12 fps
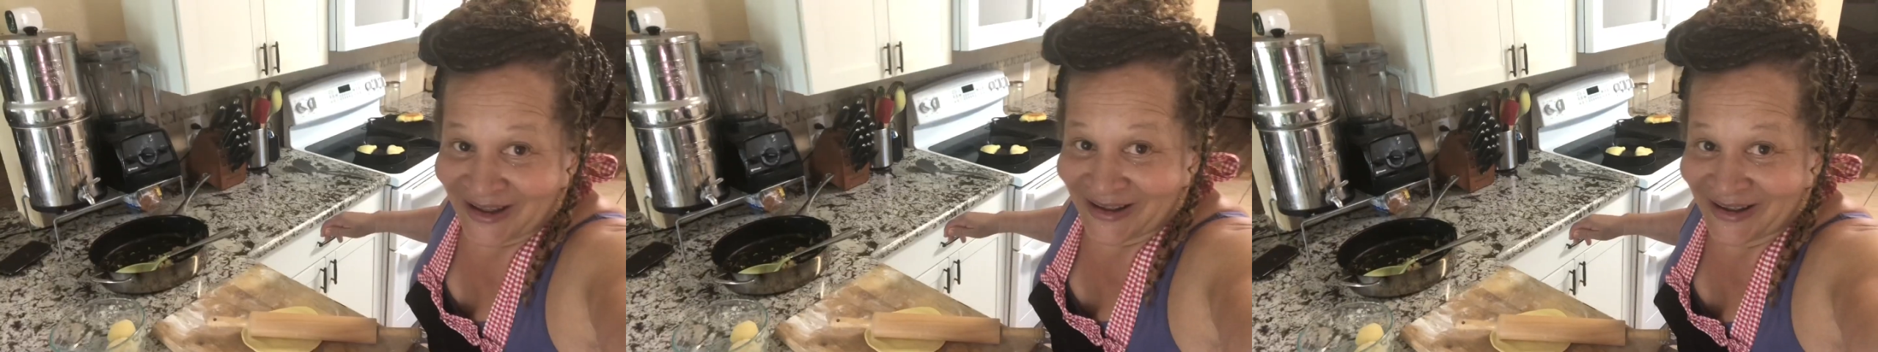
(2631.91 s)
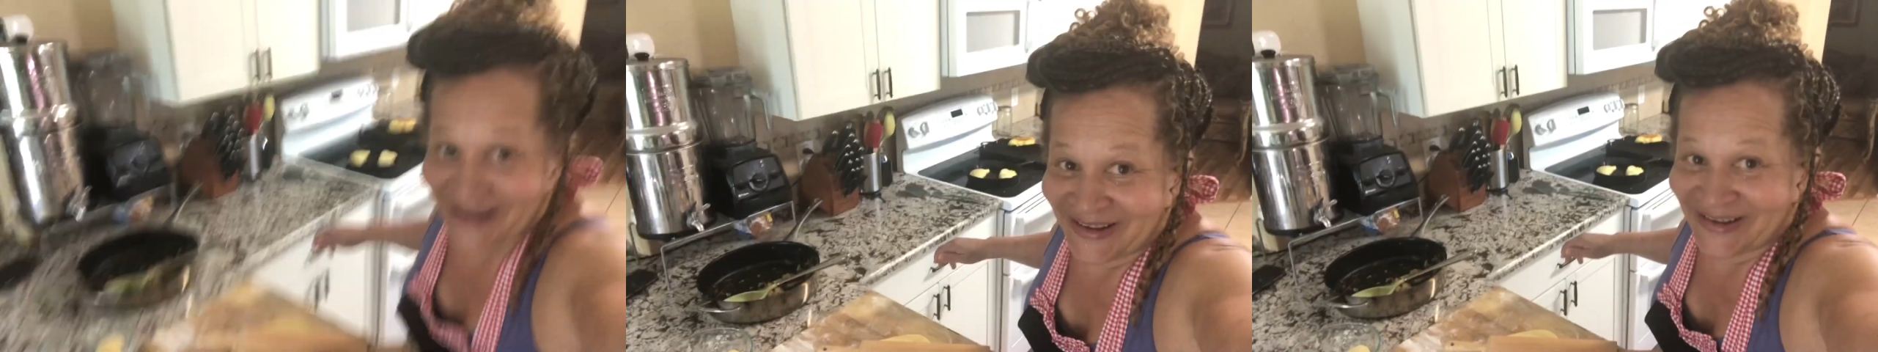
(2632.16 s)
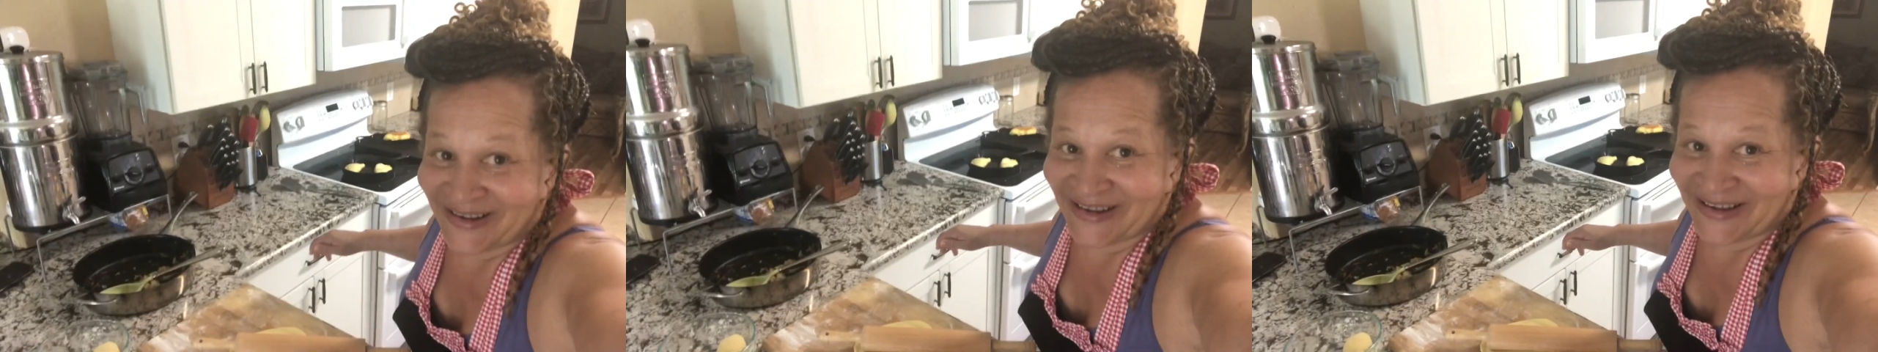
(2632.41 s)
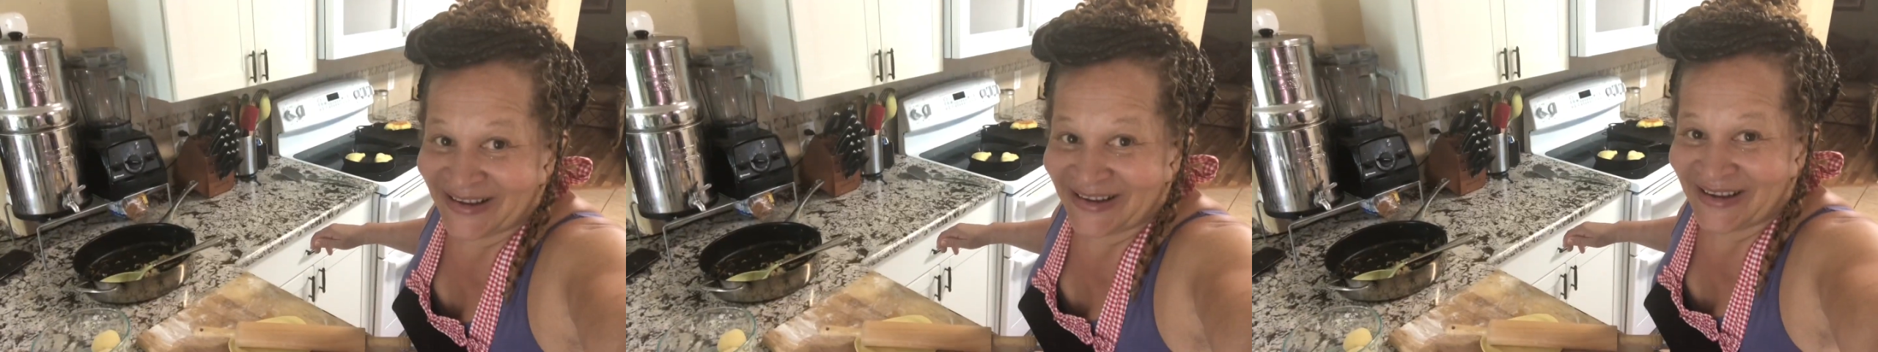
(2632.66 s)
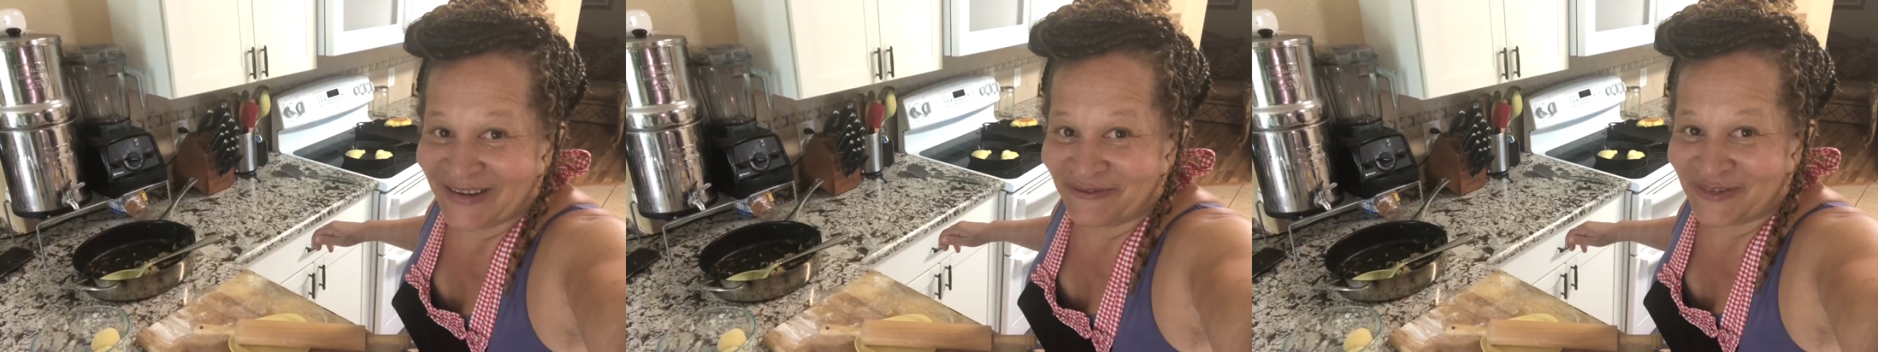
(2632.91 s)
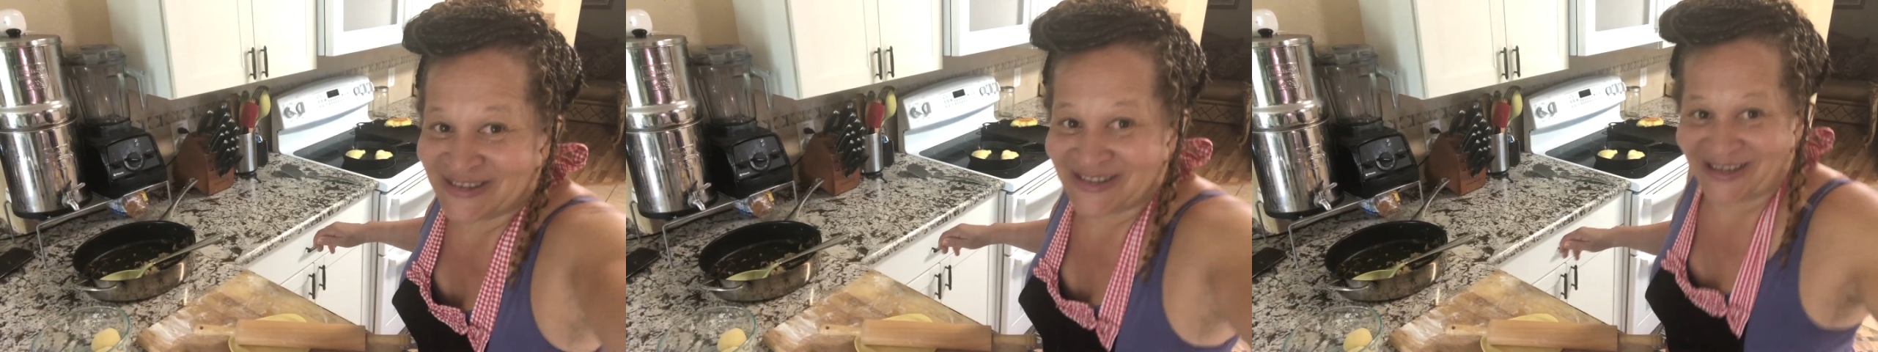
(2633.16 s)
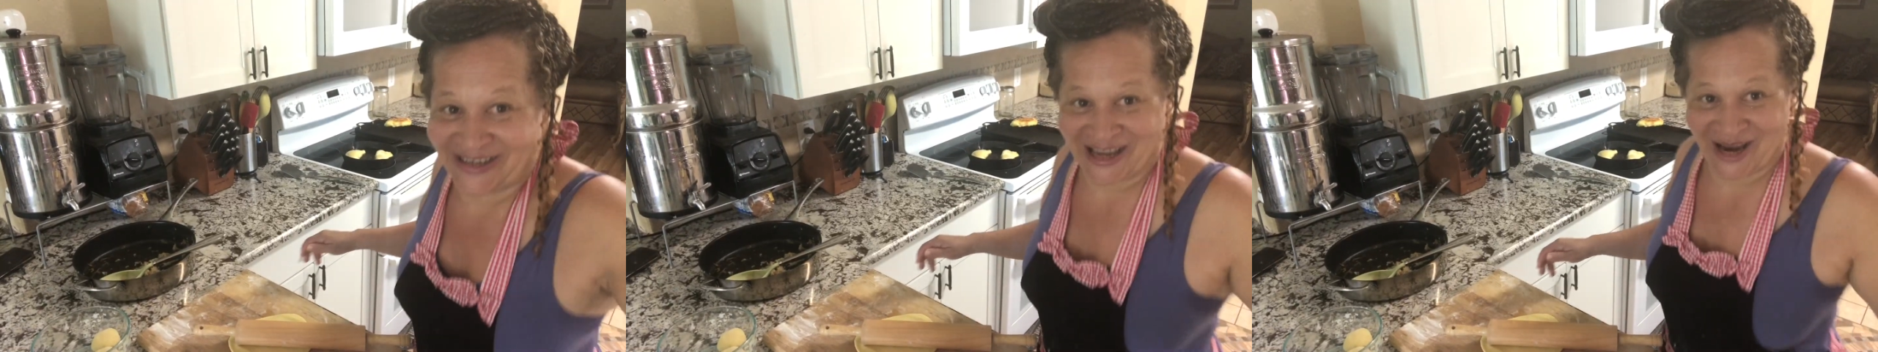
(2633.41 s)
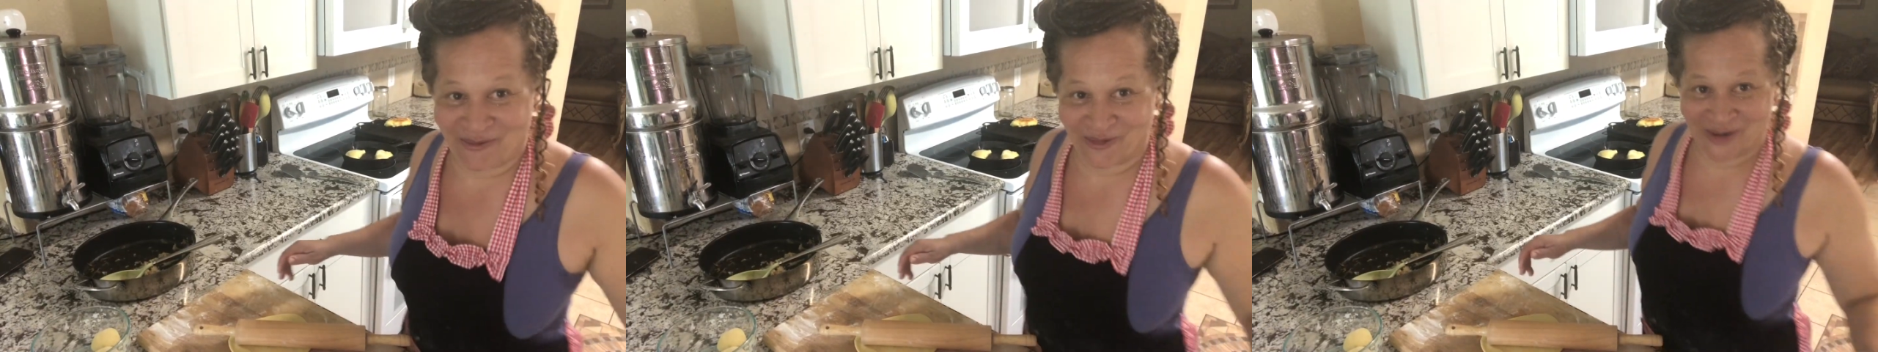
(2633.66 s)
I'm fixing the
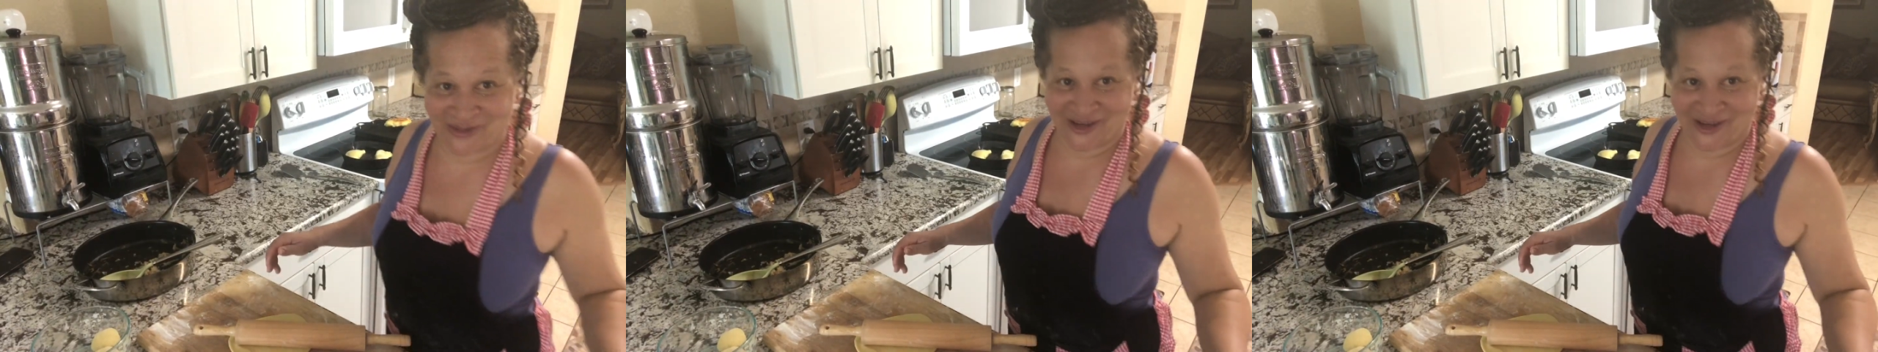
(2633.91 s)
camera while I'm